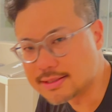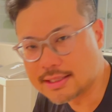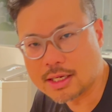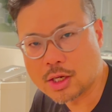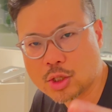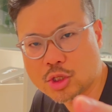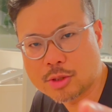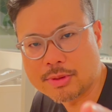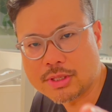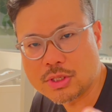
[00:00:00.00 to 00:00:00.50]
They're
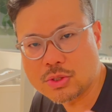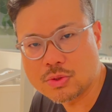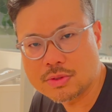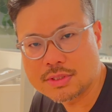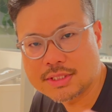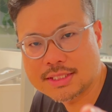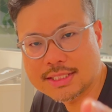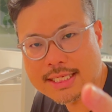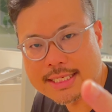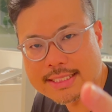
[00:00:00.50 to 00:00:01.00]
not to be
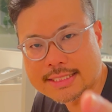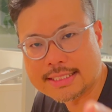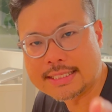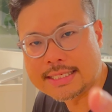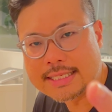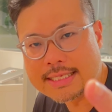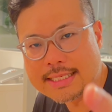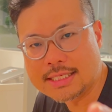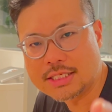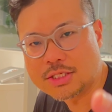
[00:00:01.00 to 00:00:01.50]
used as an
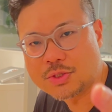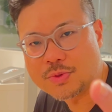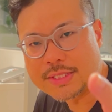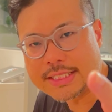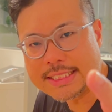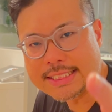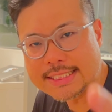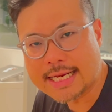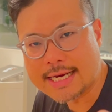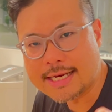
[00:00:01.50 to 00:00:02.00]

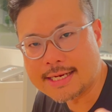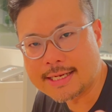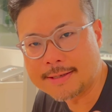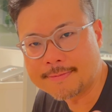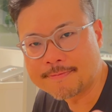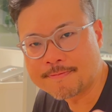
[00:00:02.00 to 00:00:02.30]
industry standard.